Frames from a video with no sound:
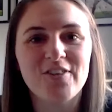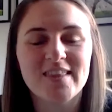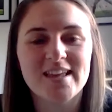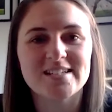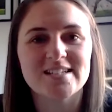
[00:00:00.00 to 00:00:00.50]

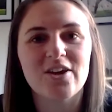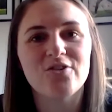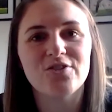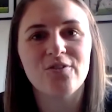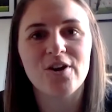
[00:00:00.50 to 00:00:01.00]
thing to go
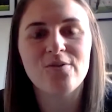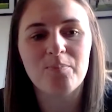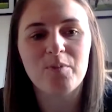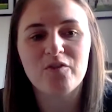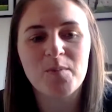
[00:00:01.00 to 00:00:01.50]
through.
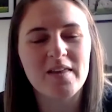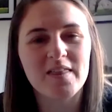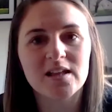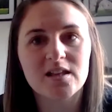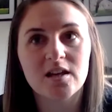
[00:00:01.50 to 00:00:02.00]
But for me, I
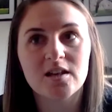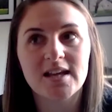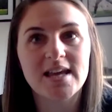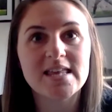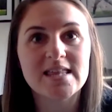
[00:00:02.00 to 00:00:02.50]
think the
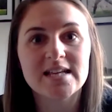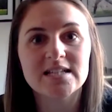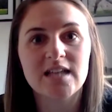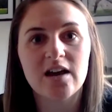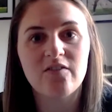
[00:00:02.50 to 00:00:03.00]
key things
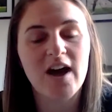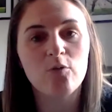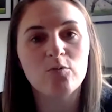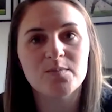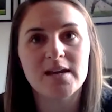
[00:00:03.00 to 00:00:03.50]
that have
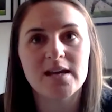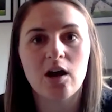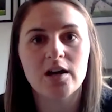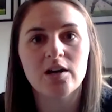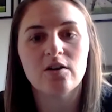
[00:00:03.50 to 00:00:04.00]
helped me
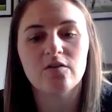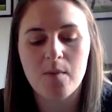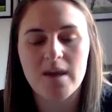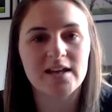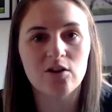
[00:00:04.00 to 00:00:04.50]
kind of
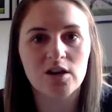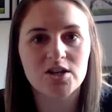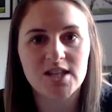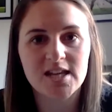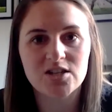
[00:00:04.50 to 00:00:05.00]

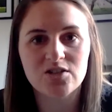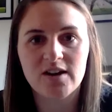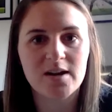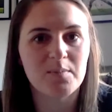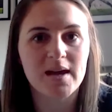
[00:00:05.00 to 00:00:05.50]
acknowledge the
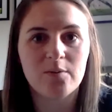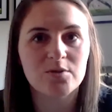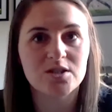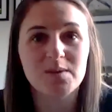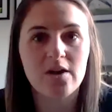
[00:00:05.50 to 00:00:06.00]
injury and be able
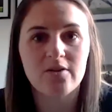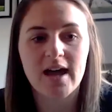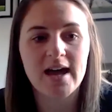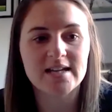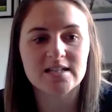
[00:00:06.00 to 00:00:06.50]
to be
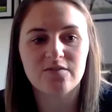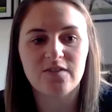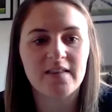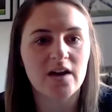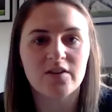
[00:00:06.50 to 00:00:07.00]
okay is the
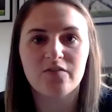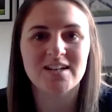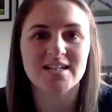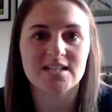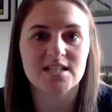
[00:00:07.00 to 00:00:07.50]
fact that I've had a
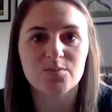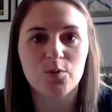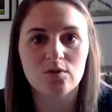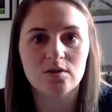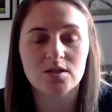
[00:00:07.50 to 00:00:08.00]
fantastic
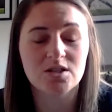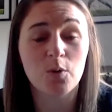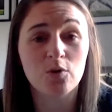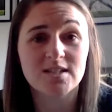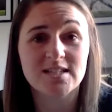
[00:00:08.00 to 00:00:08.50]

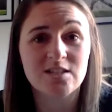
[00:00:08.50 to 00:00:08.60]
support system.